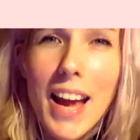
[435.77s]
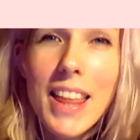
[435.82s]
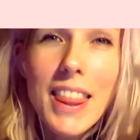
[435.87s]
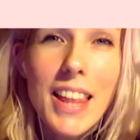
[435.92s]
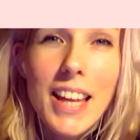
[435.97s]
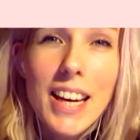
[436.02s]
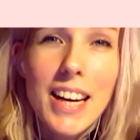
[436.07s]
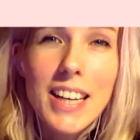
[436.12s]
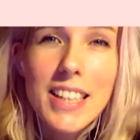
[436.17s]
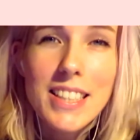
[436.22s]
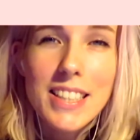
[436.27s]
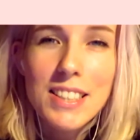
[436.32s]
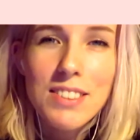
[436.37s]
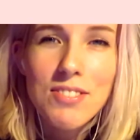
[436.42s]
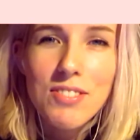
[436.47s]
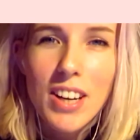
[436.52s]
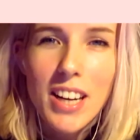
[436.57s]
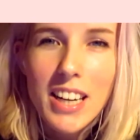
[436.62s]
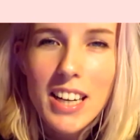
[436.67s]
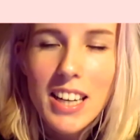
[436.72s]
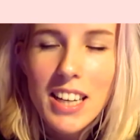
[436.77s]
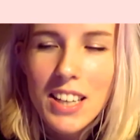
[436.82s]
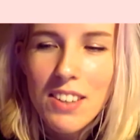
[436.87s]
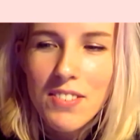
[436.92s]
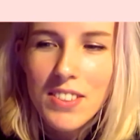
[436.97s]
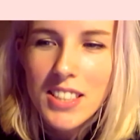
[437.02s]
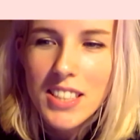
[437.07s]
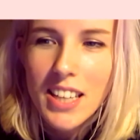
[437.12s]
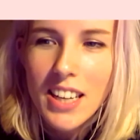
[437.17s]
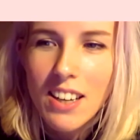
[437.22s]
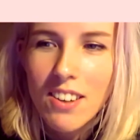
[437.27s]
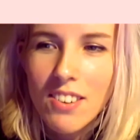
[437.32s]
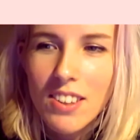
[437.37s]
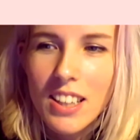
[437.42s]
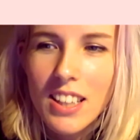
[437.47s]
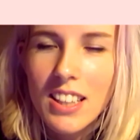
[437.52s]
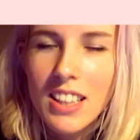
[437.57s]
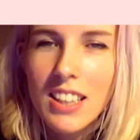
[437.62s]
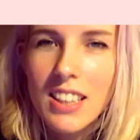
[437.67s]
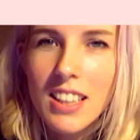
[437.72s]
and then I didn't write any of it down.
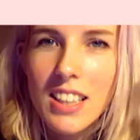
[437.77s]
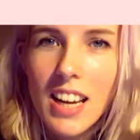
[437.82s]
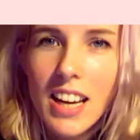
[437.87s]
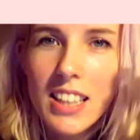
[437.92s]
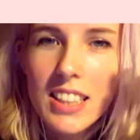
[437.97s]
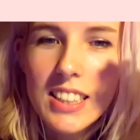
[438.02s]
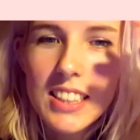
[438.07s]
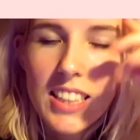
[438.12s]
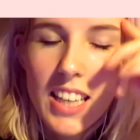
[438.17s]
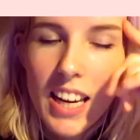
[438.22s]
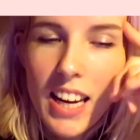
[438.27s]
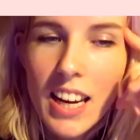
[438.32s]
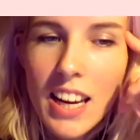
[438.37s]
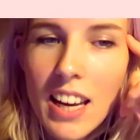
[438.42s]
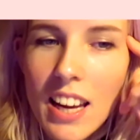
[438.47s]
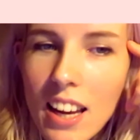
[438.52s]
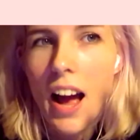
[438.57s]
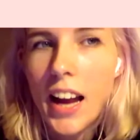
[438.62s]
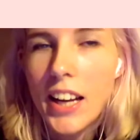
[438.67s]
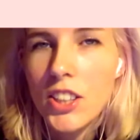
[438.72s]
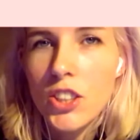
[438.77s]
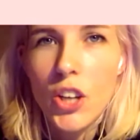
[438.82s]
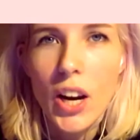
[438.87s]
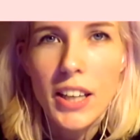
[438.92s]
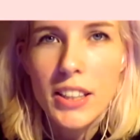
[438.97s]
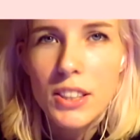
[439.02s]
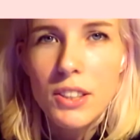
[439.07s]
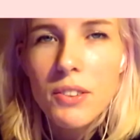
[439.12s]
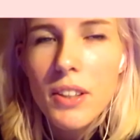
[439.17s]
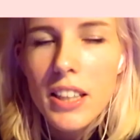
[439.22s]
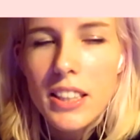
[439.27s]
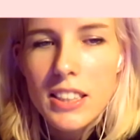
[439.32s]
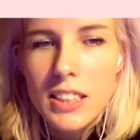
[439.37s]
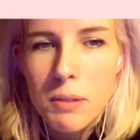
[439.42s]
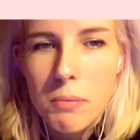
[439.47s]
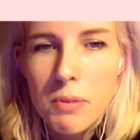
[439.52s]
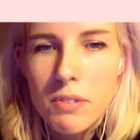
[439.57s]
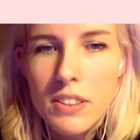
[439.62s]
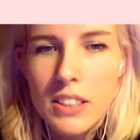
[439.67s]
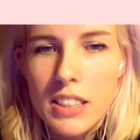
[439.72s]
And then the next day I tried to write
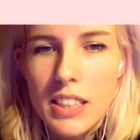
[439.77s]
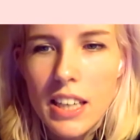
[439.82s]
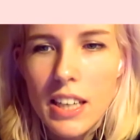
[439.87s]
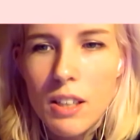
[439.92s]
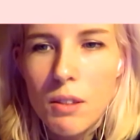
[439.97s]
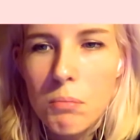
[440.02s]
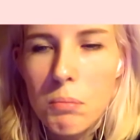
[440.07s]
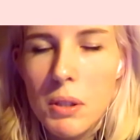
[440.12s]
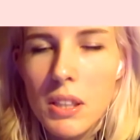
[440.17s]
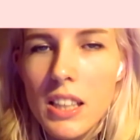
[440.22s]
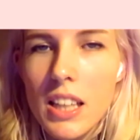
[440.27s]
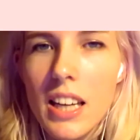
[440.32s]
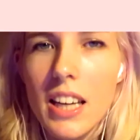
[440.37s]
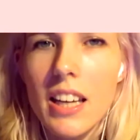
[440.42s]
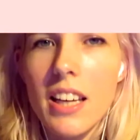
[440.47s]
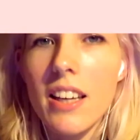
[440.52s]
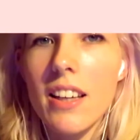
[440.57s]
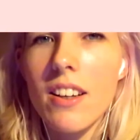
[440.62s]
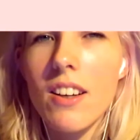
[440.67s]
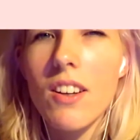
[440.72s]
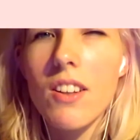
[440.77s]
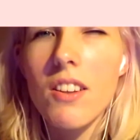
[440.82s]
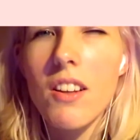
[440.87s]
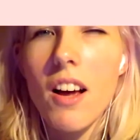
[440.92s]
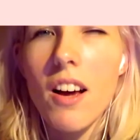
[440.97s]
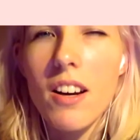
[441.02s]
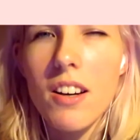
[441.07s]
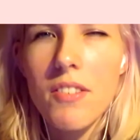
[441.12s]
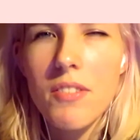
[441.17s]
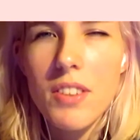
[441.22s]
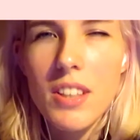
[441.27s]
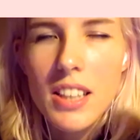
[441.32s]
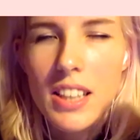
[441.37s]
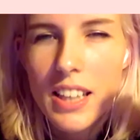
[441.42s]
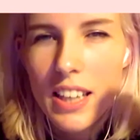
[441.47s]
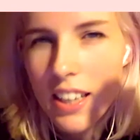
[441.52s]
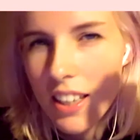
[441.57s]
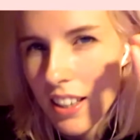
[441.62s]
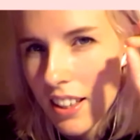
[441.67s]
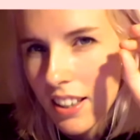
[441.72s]
some of it down, but like a lot of the
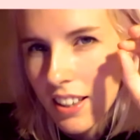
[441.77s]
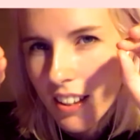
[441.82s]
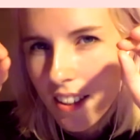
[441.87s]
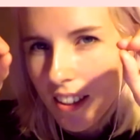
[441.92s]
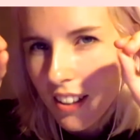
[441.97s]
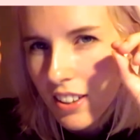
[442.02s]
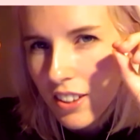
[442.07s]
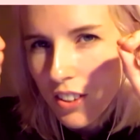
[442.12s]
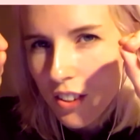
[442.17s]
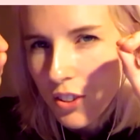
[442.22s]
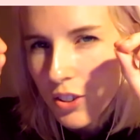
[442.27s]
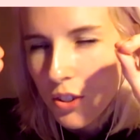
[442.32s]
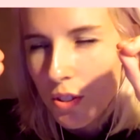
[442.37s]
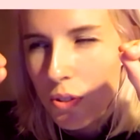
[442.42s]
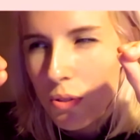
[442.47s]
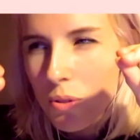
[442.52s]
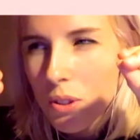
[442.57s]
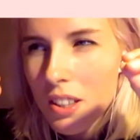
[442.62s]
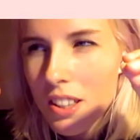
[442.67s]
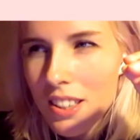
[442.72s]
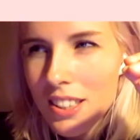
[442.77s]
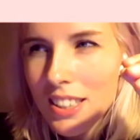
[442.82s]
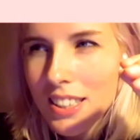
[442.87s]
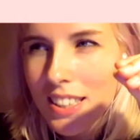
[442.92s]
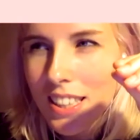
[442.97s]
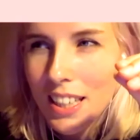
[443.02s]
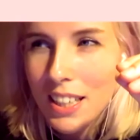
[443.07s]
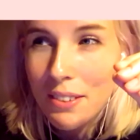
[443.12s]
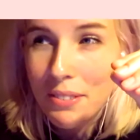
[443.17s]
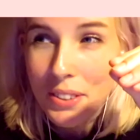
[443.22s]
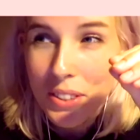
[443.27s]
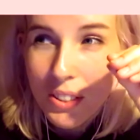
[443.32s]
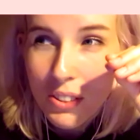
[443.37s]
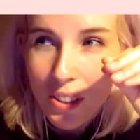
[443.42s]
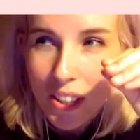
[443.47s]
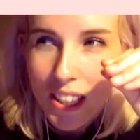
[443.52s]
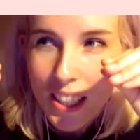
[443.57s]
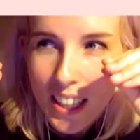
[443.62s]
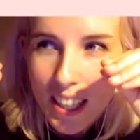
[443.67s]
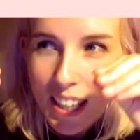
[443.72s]
like nuance that I was
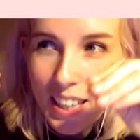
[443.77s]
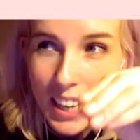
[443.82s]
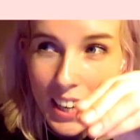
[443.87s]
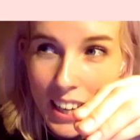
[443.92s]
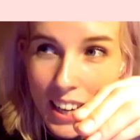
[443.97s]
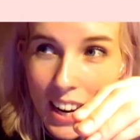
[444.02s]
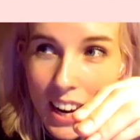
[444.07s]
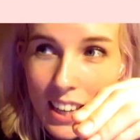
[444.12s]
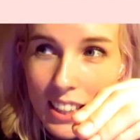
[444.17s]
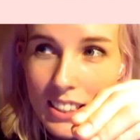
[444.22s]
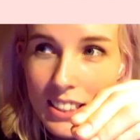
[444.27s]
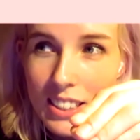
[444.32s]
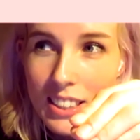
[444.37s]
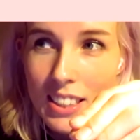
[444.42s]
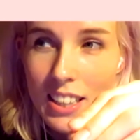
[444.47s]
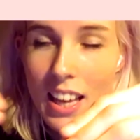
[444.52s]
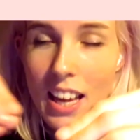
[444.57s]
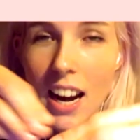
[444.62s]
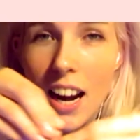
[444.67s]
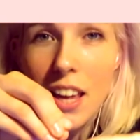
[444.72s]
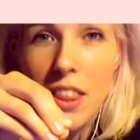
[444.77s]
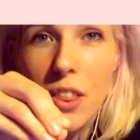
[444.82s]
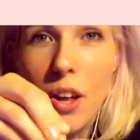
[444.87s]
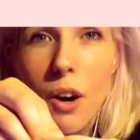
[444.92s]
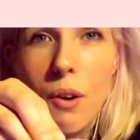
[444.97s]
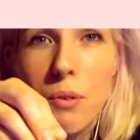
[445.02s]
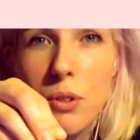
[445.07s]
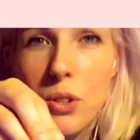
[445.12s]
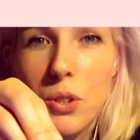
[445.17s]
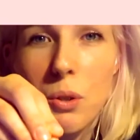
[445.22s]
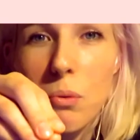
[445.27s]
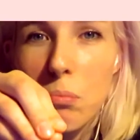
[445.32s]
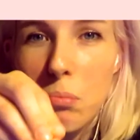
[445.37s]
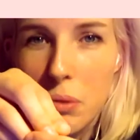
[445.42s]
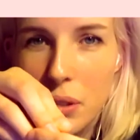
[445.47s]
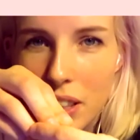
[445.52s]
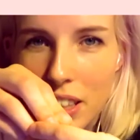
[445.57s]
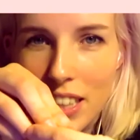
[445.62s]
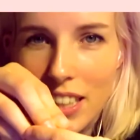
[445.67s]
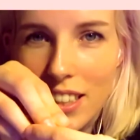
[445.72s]
trying to get at that I thought was so
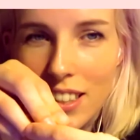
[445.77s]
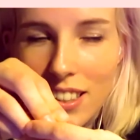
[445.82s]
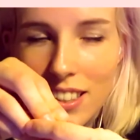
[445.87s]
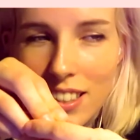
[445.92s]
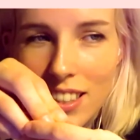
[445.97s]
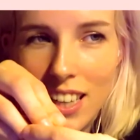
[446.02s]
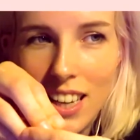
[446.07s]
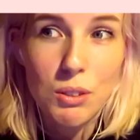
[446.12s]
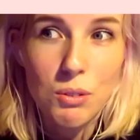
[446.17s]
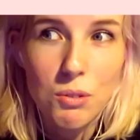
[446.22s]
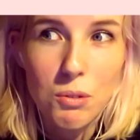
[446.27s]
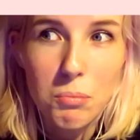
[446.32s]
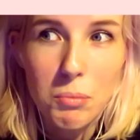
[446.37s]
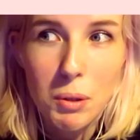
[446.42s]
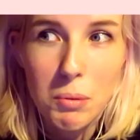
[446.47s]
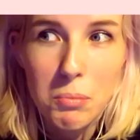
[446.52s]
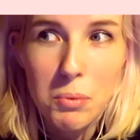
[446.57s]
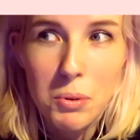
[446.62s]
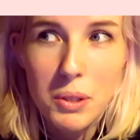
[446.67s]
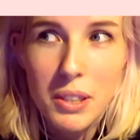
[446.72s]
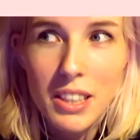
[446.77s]
brilliant, I don't remember